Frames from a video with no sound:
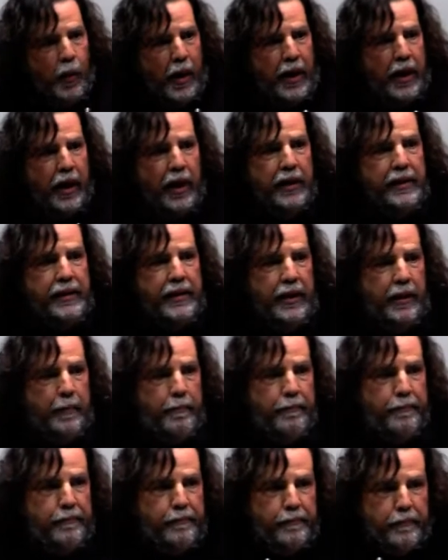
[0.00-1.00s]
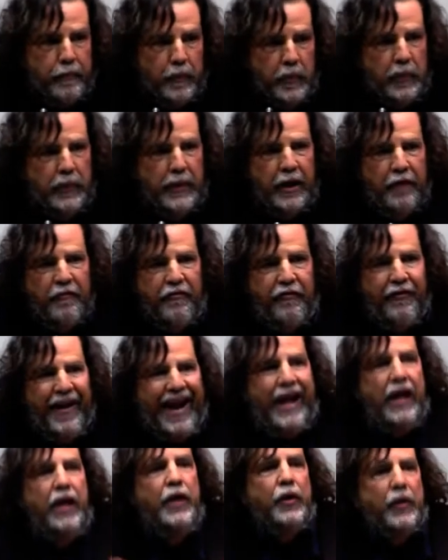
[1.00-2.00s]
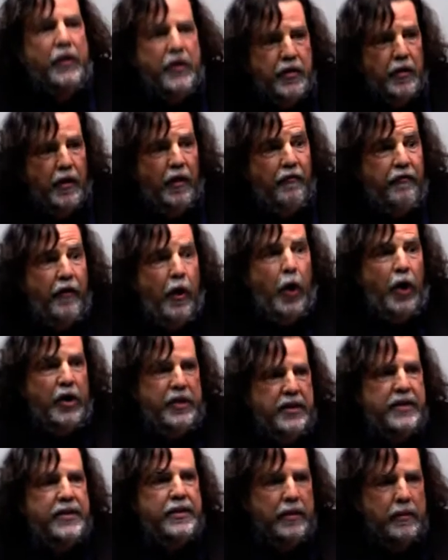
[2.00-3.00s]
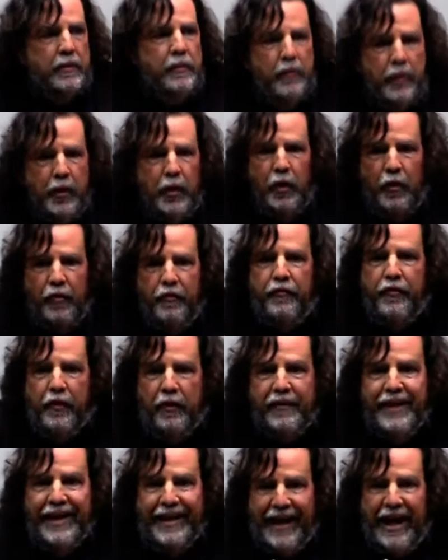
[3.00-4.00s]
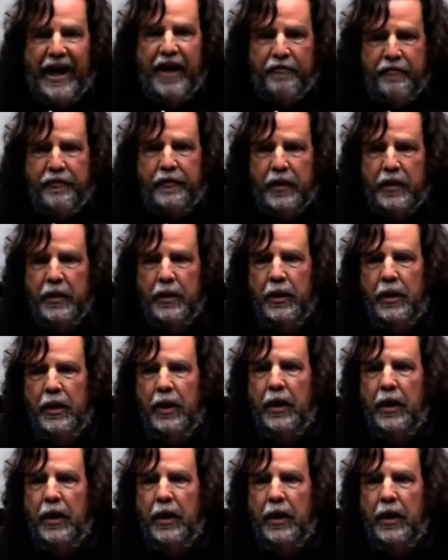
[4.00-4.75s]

What are the, the failures of us, you know, from the left?